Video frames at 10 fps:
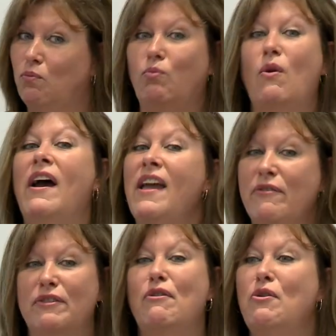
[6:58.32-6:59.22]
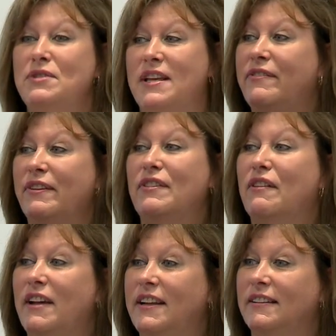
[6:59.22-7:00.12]
Why have you wrote it if you've
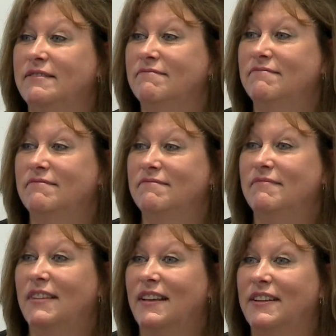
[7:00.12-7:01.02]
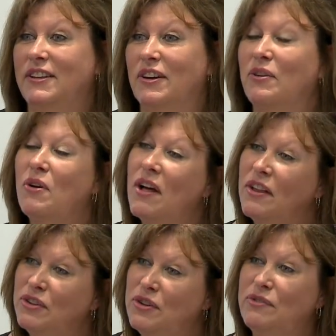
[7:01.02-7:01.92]
not read it? You know,
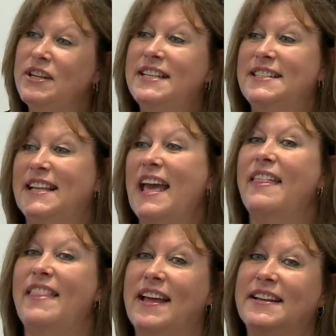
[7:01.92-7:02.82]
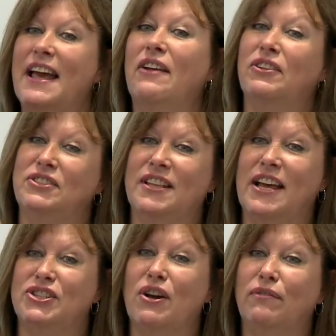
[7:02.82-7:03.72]
you need to get that down onto
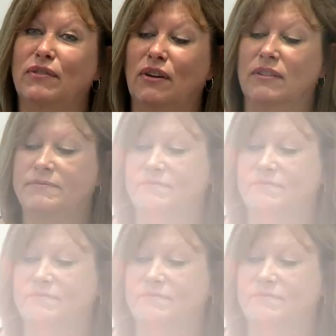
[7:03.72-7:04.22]
that shop floor.